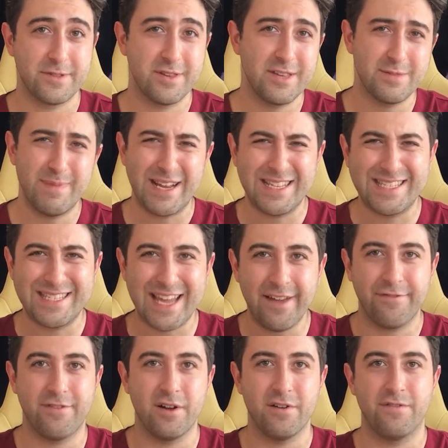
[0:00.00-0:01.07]
So this may
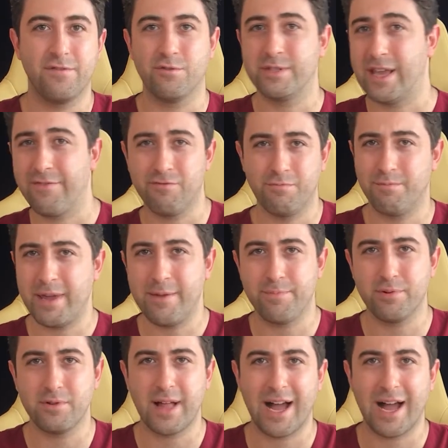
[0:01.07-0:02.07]
differ for different people.